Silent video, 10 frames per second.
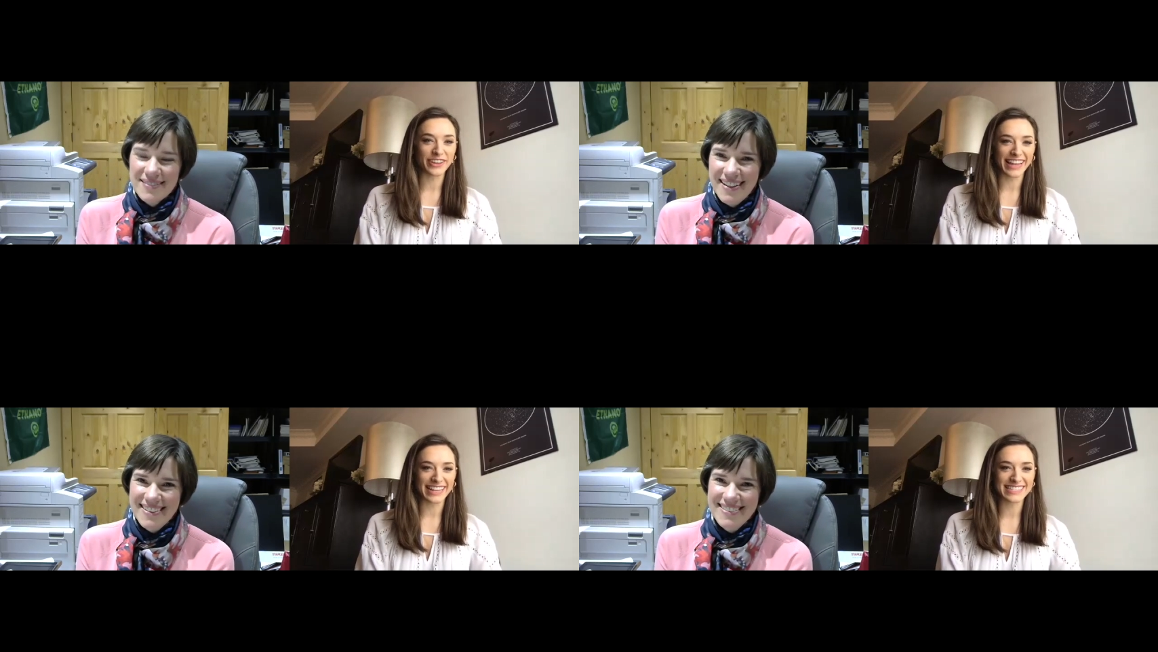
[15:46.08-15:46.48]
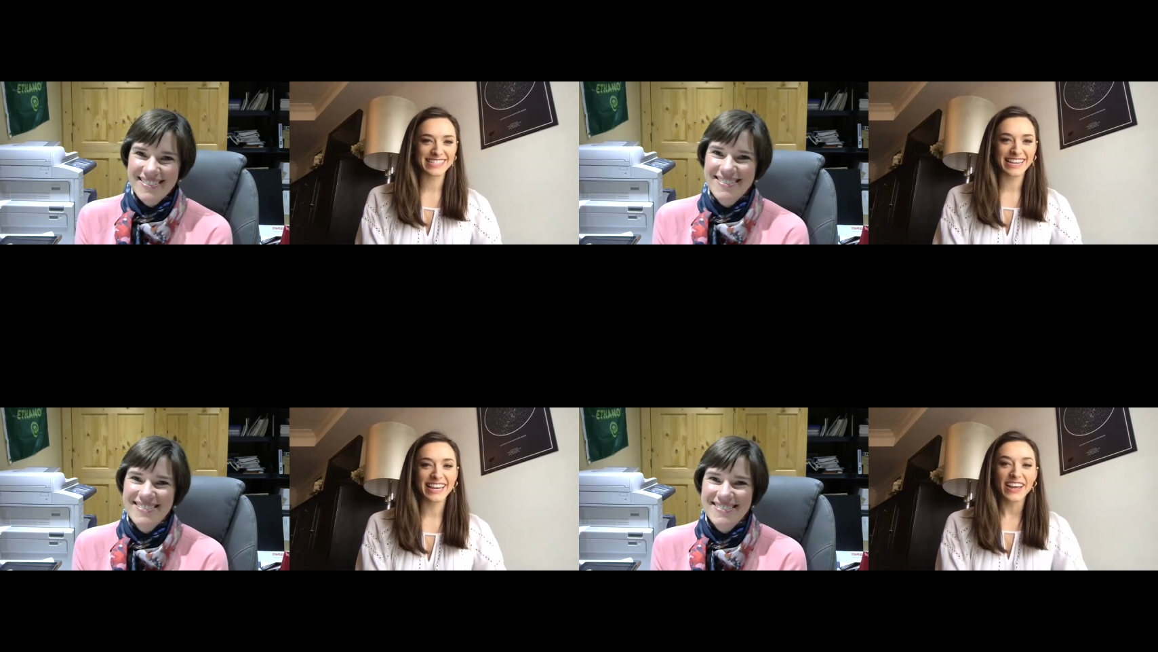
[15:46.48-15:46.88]

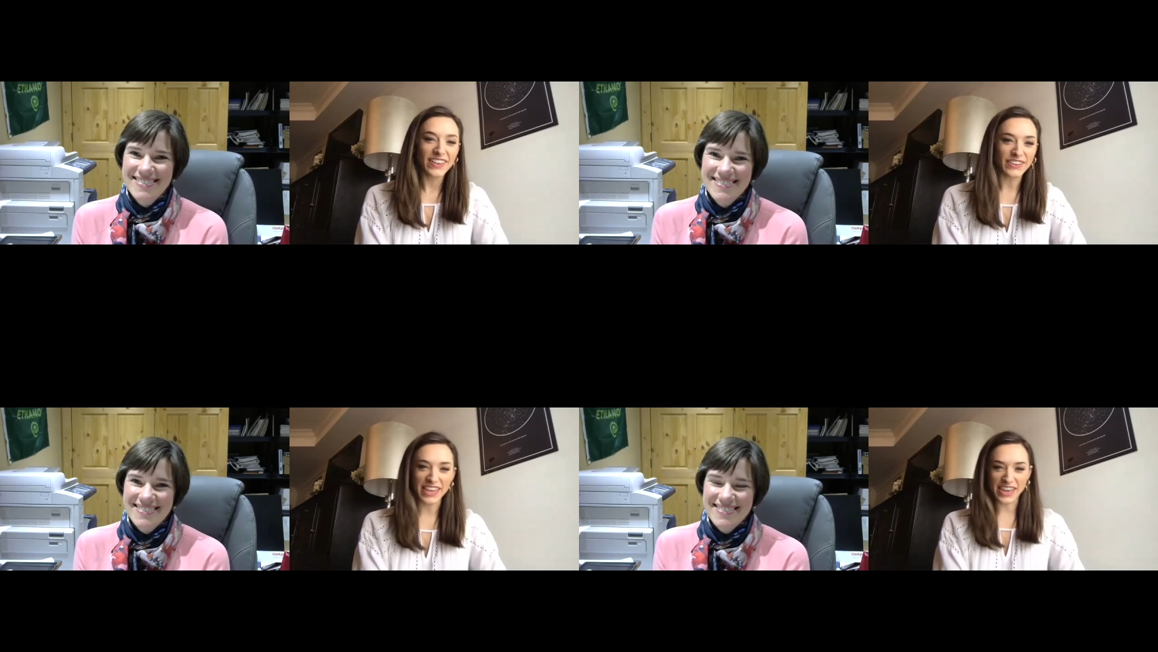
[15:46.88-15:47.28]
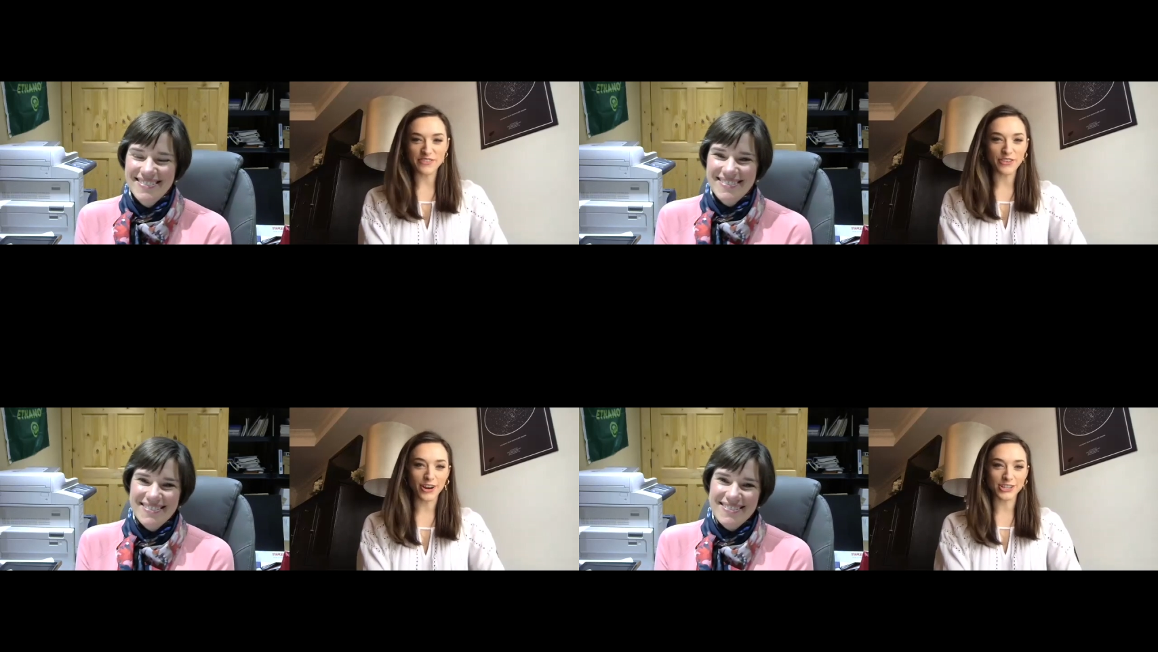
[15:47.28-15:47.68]
Speaker 1: that's
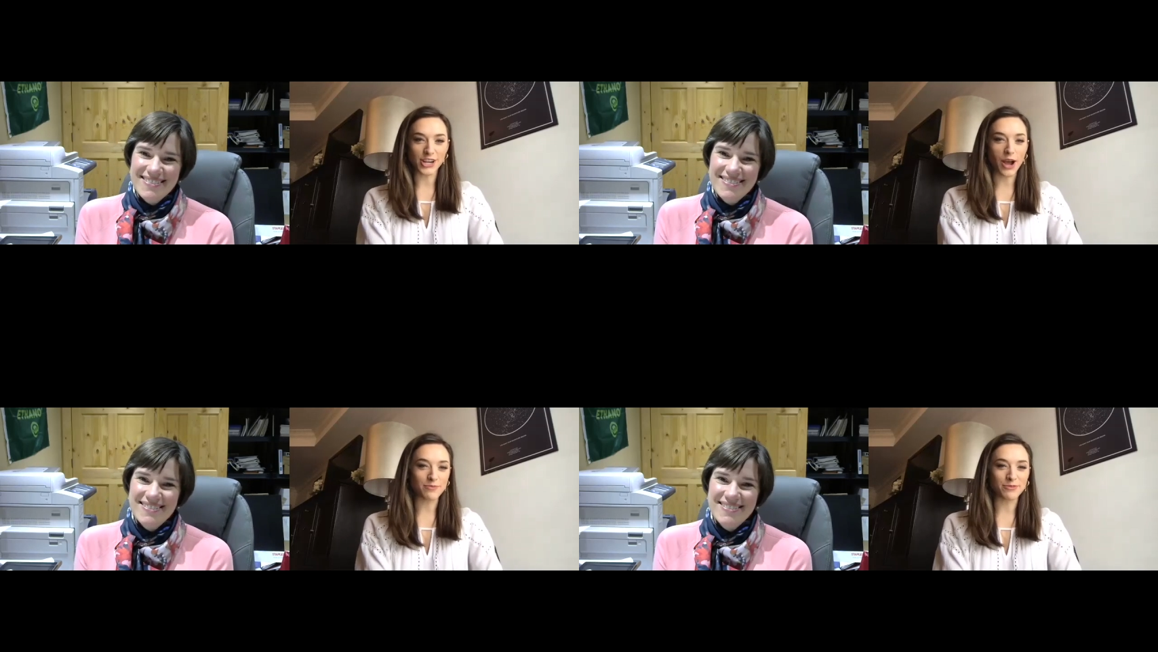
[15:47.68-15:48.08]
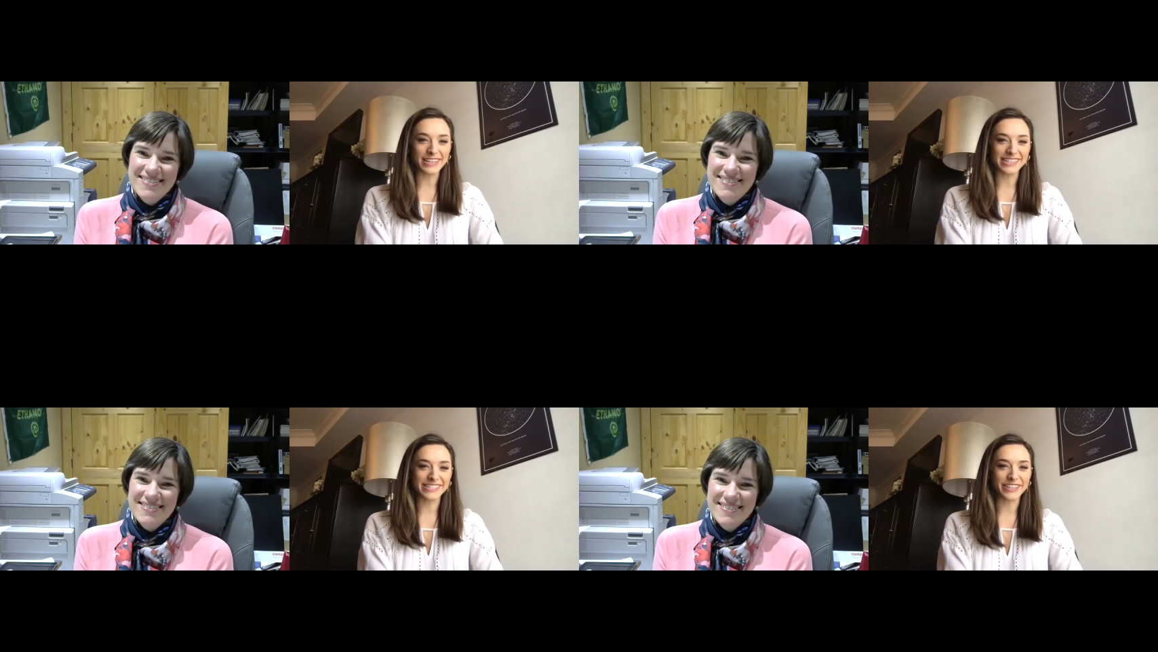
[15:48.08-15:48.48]
looking for a job
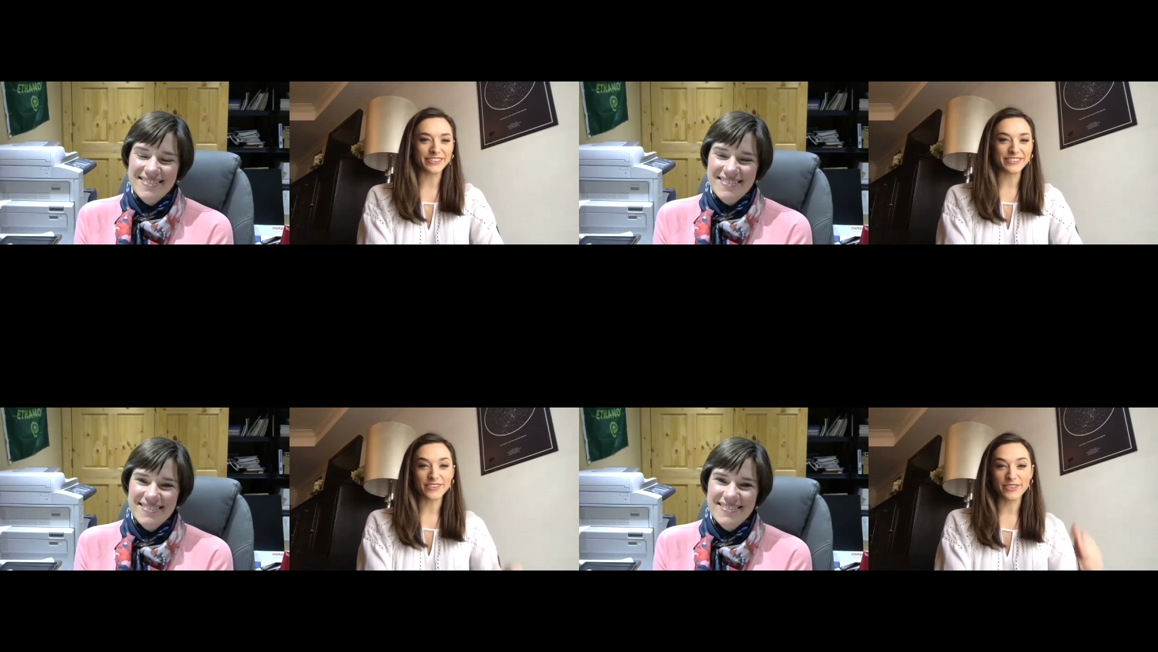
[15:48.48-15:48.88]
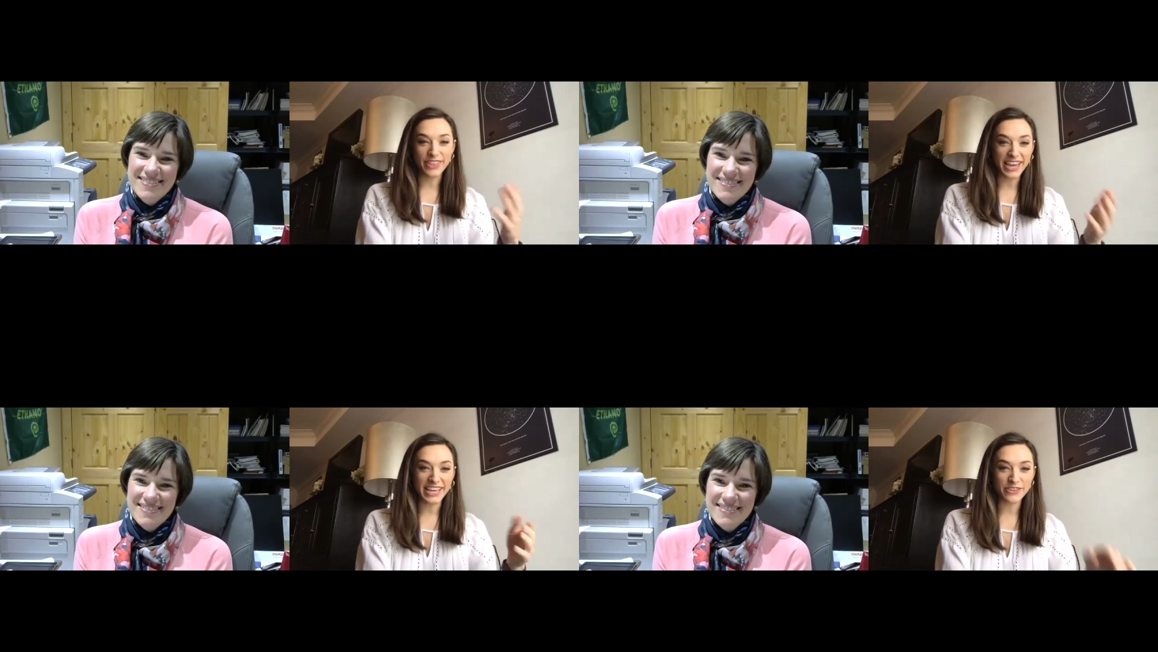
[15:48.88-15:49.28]
pretty soon. So,
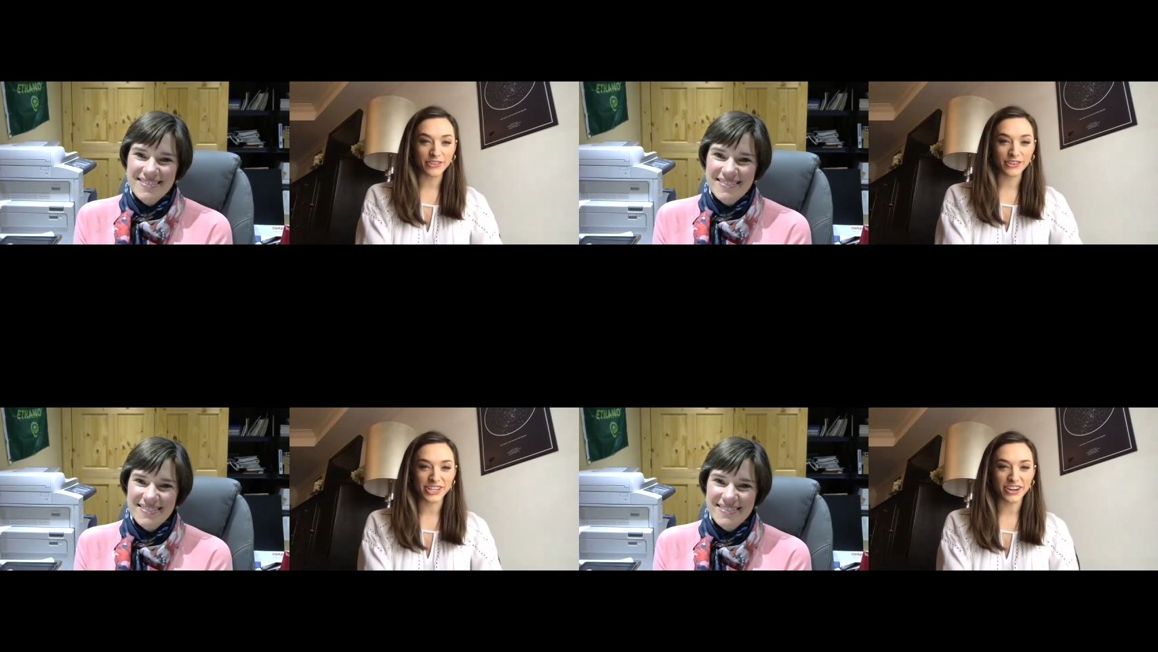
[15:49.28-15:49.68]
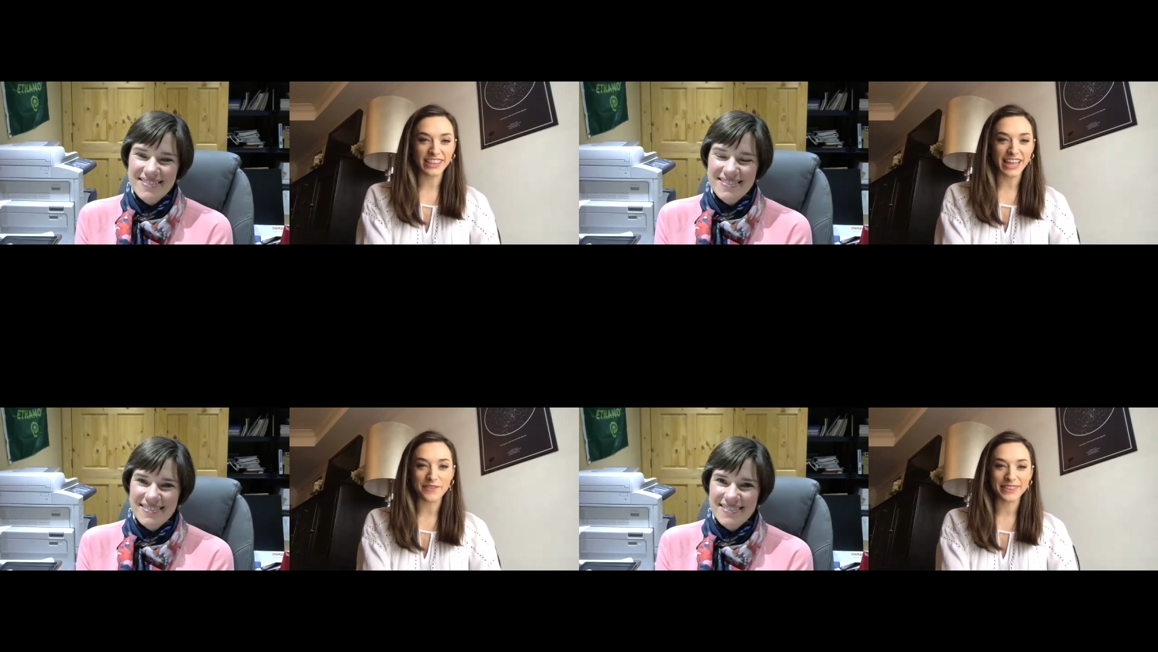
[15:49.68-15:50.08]
thank you for
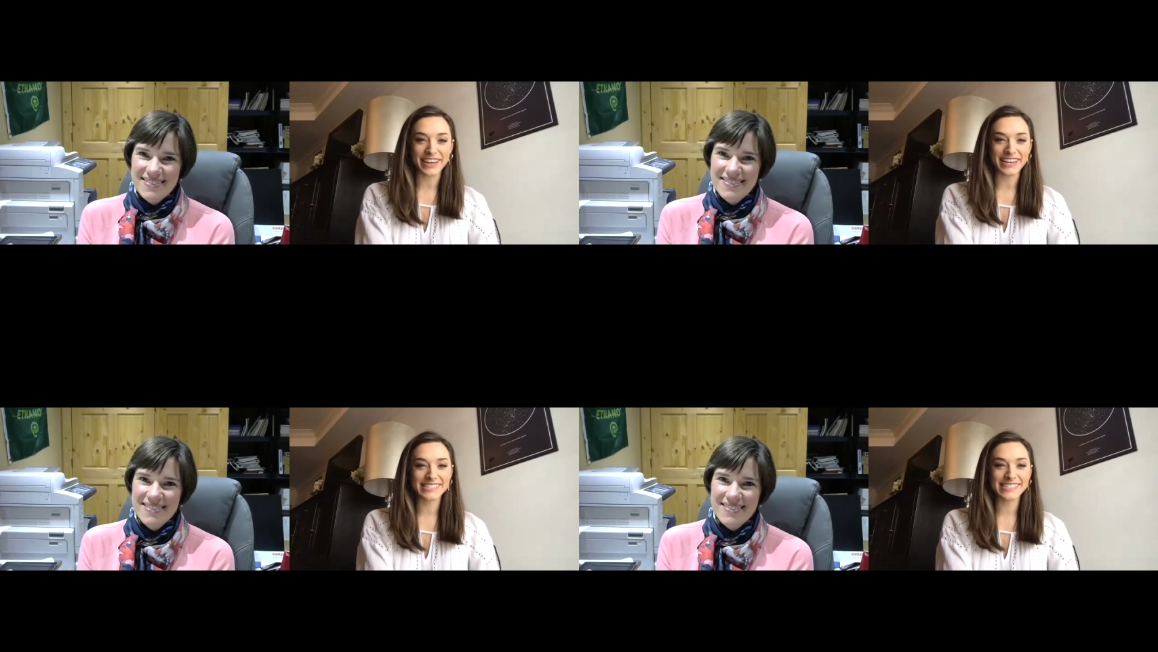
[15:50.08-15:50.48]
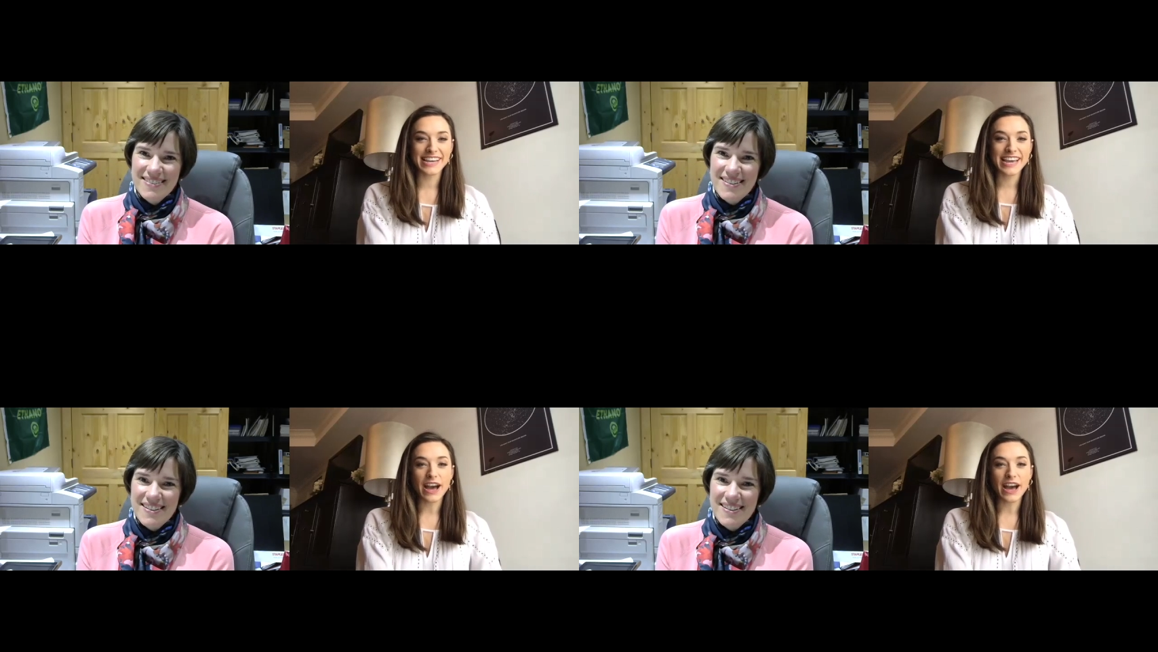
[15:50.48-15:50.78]
sharing that with us.